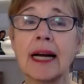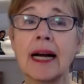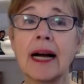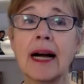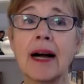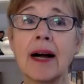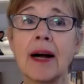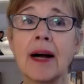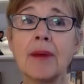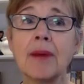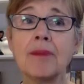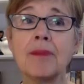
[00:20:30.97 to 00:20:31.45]

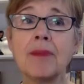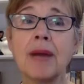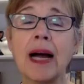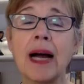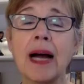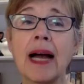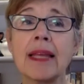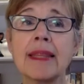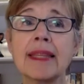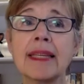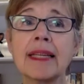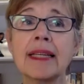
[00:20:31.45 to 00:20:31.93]
Um,
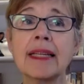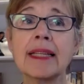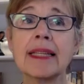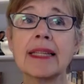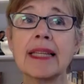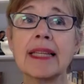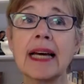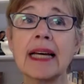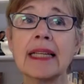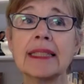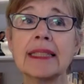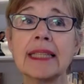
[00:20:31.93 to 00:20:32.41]
I think
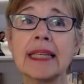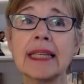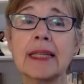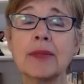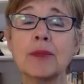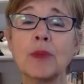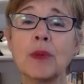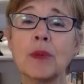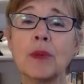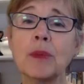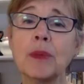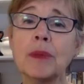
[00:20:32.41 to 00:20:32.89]
that,
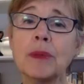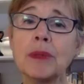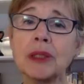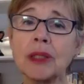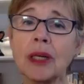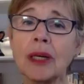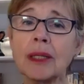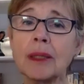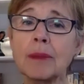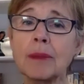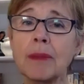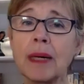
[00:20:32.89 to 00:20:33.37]
and what we were
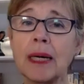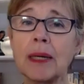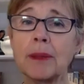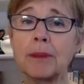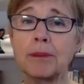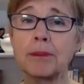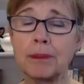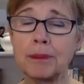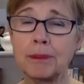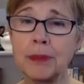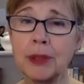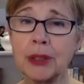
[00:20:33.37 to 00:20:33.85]
talking about
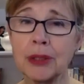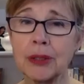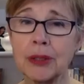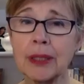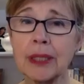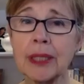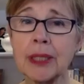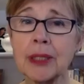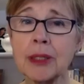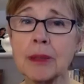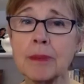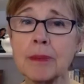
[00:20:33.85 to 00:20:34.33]

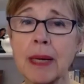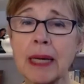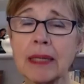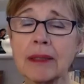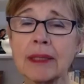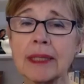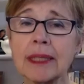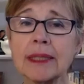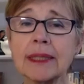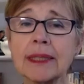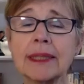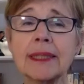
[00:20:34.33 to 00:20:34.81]
earlier about
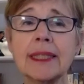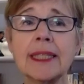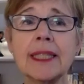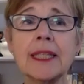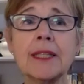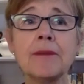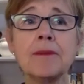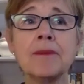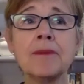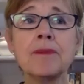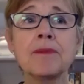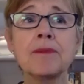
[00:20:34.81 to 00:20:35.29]

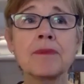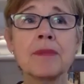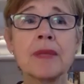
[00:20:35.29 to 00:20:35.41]
listening,